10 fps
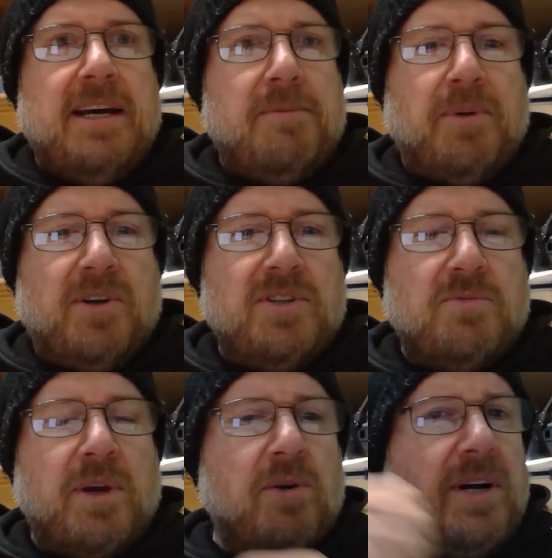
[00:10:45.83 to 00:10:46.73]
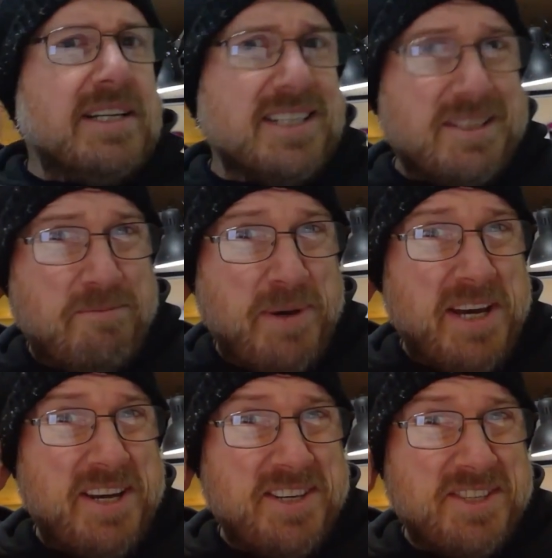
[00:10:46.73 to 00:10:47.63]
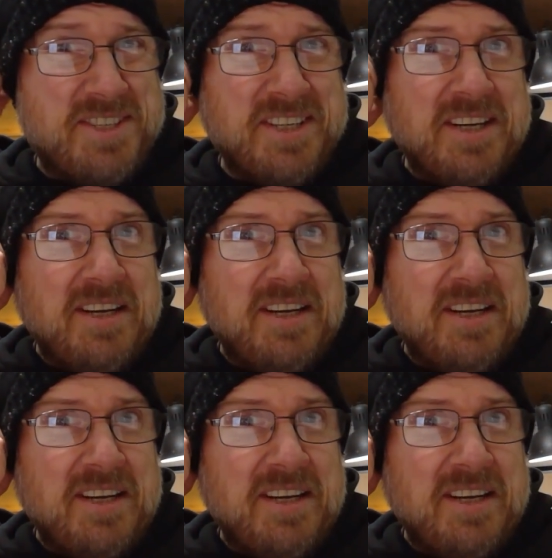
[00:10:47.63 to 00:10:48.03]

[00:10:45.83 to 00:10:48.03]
because we're quite dispersed.